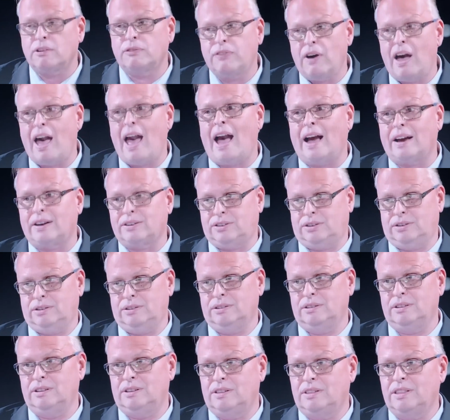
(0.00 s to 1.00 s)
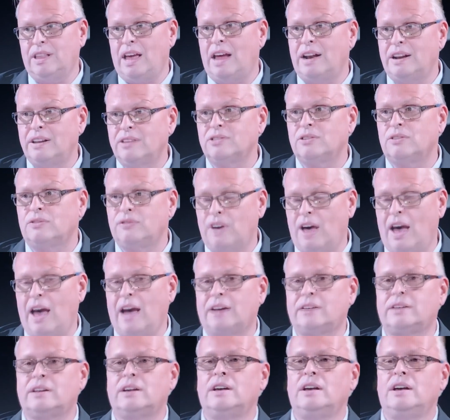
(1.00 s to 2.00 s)
fact. That is a
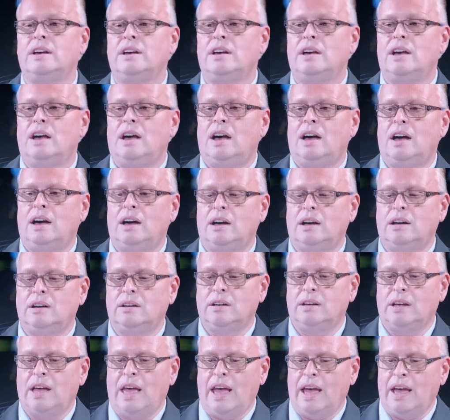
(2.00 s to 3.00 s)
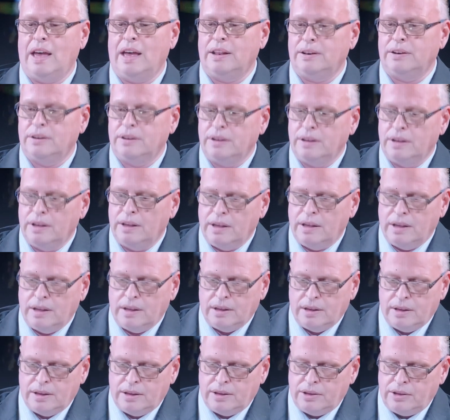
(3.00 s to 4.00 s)
fact. And
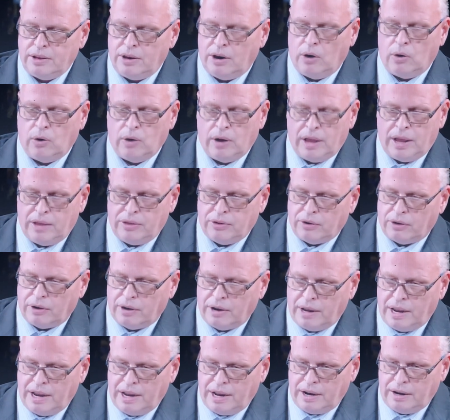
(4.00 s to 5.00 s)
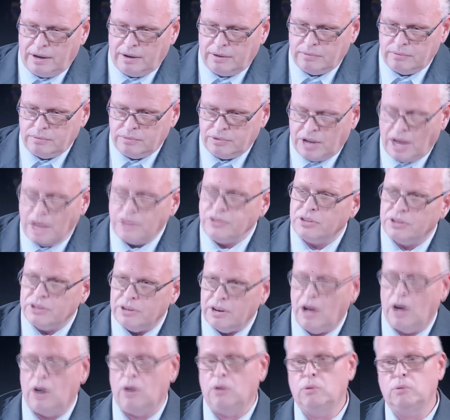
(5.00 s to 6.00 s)
either he doesn't
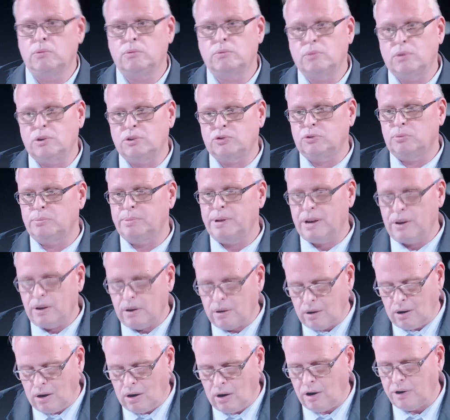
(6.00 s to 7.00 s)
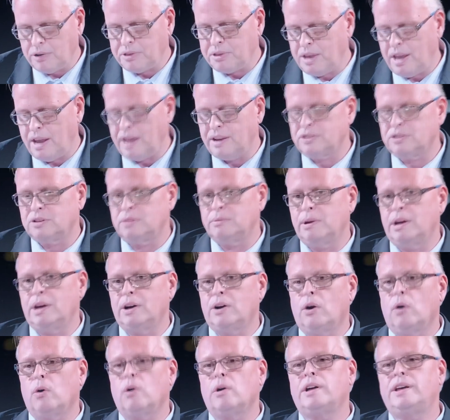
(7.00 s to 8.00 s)
know, which would be a hard case to make,
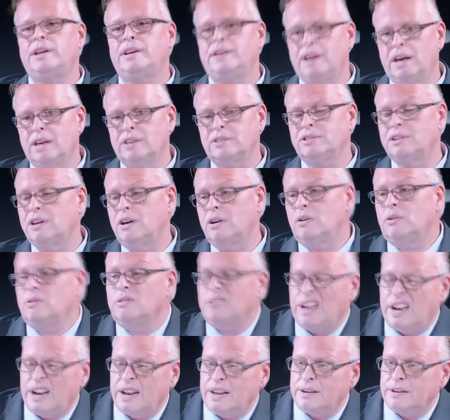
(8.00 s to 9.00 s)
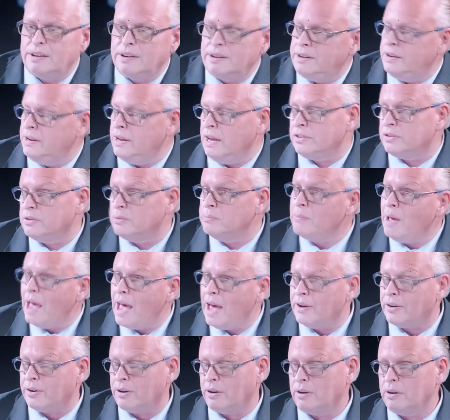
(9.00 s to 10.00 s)
or he does know and it doesn't
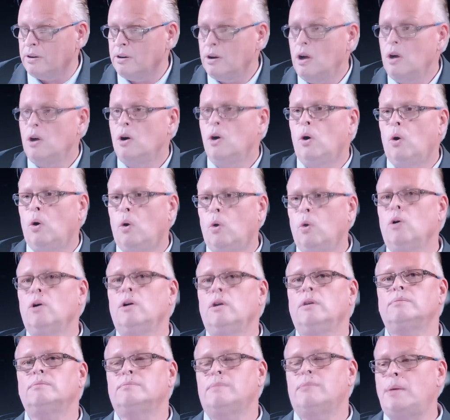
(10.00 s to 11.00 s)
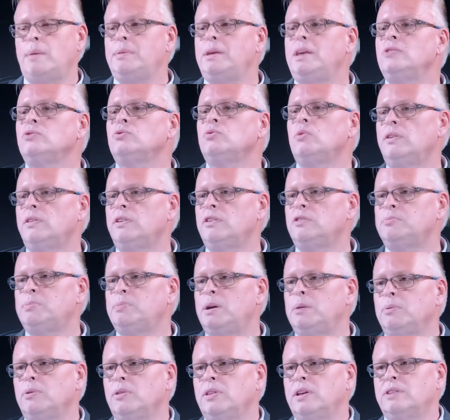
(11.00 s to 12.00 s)
matter. Or maybe he's one of these
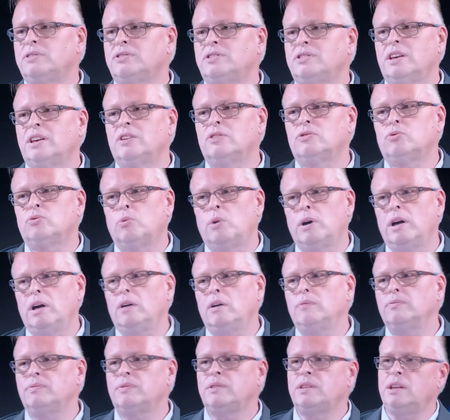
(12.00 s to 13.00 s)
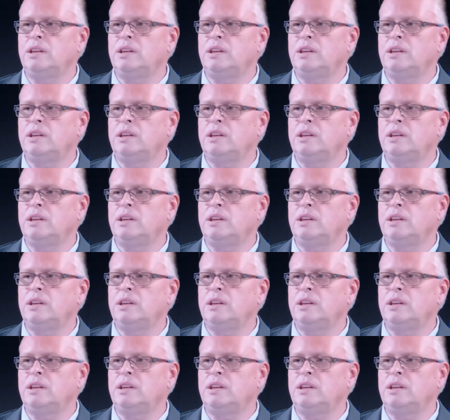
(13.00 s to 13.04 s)
people that says, well,